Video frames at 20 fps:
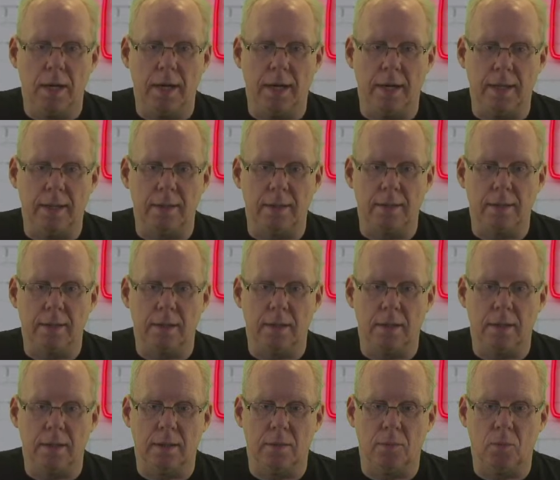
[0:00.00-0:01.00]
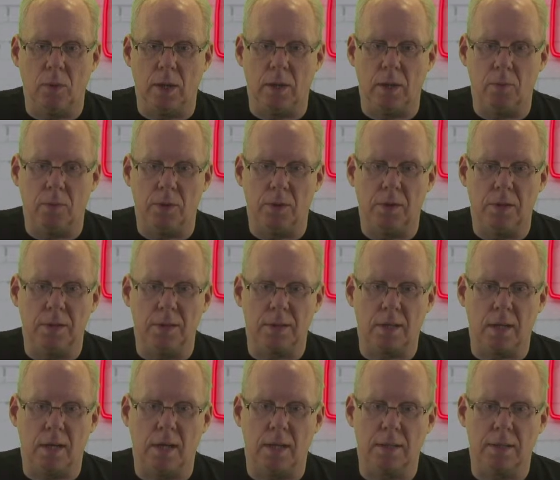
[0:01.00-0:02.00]
And well, with these
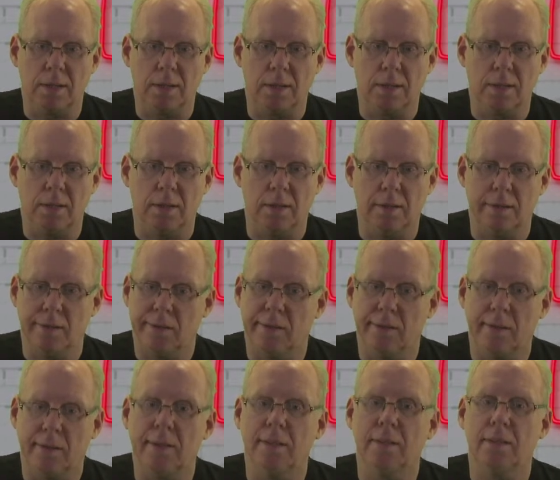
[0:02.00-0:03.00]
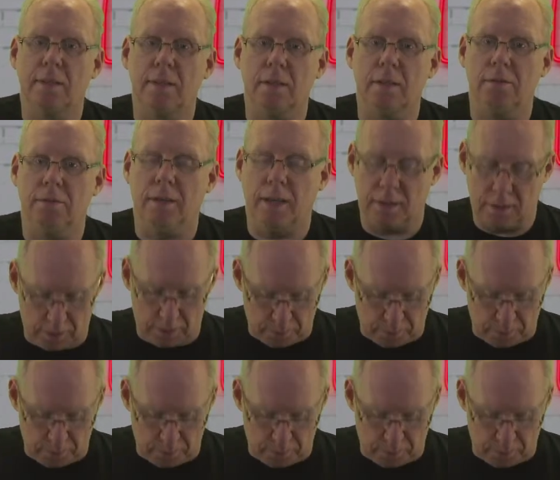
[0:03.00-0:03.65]
cards, this effect